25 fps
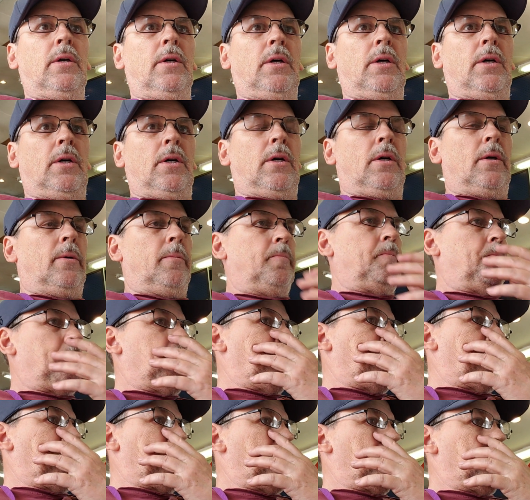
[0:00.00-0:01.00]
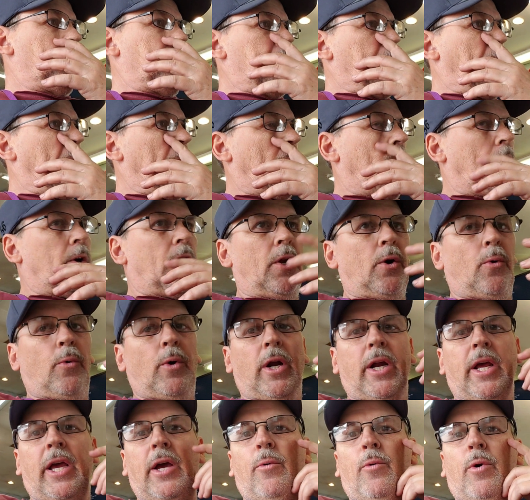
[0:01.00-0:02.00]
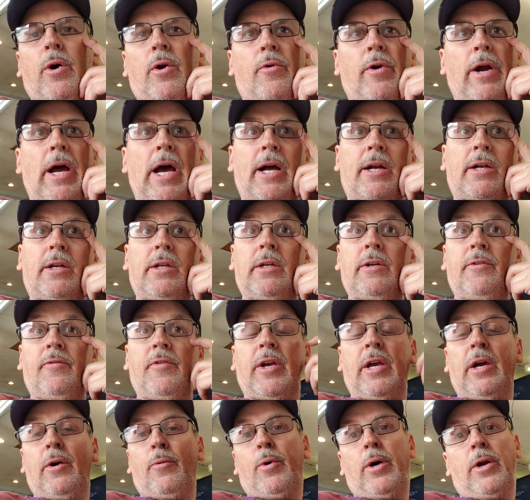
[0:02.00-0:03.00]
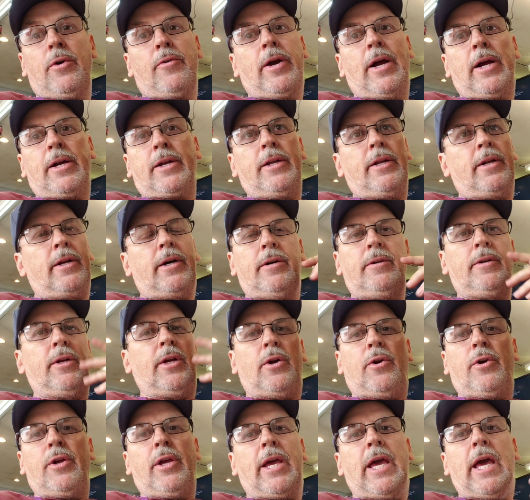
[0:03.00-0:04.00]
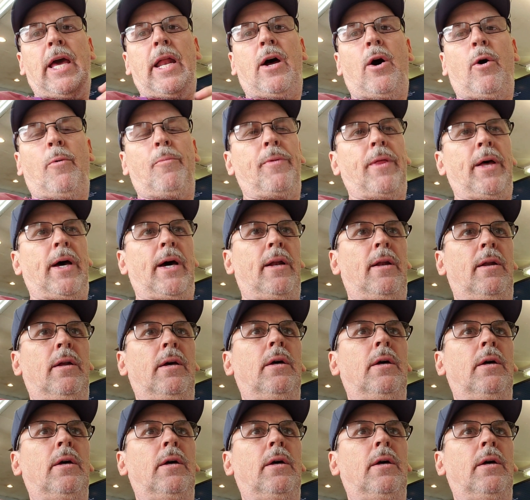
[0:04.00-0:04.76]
You know, you don't want to get one wrecked. If you get one wrecked, you know, you can't help that.